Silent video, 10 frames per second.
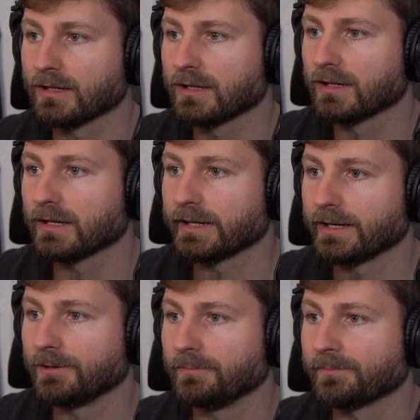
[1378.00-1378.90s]

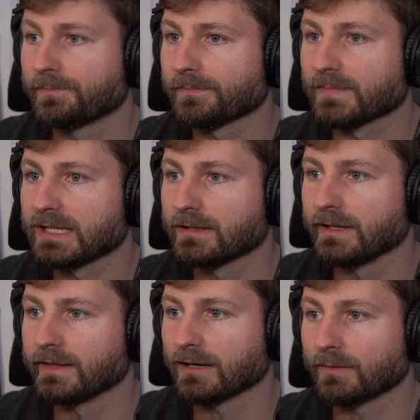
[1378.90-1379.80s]
in
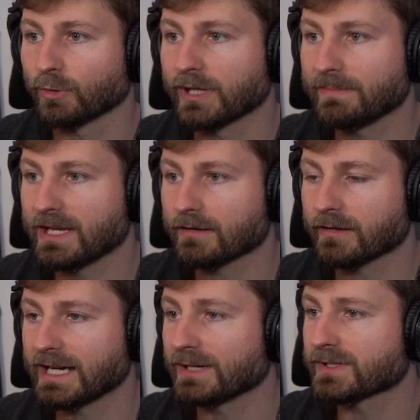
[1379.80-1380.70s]
there, and we'll keep the other
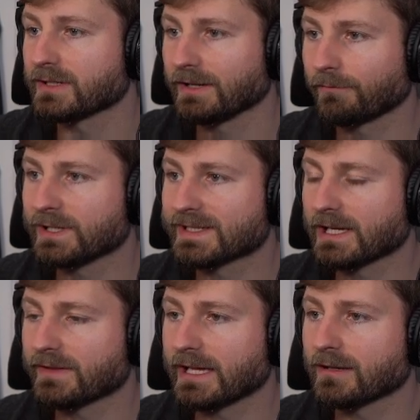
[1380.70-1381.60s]
1,000. If we sell
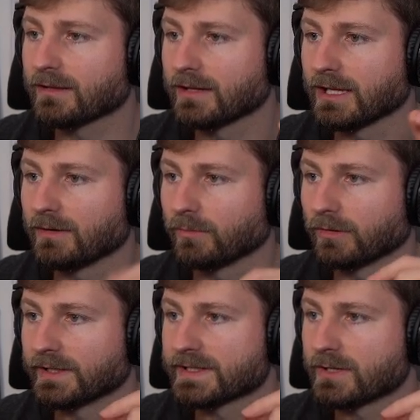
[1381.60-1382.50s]
that, then we'll
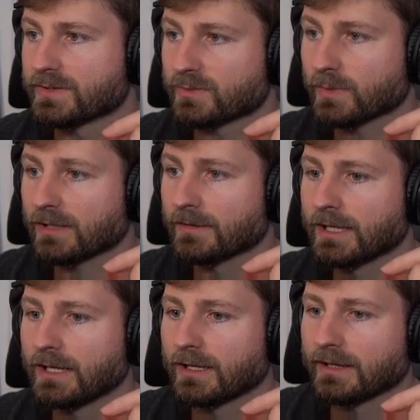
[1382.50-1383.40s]
list those as well.
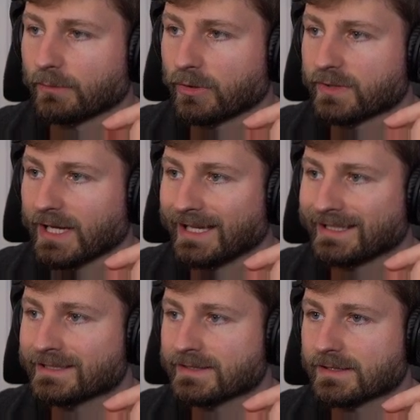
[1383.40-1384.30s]
Now we'll go to
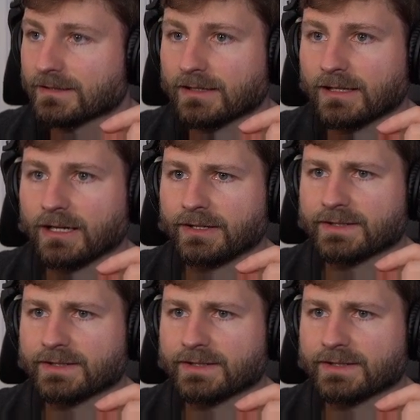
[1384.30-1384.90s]
onions. Onions, I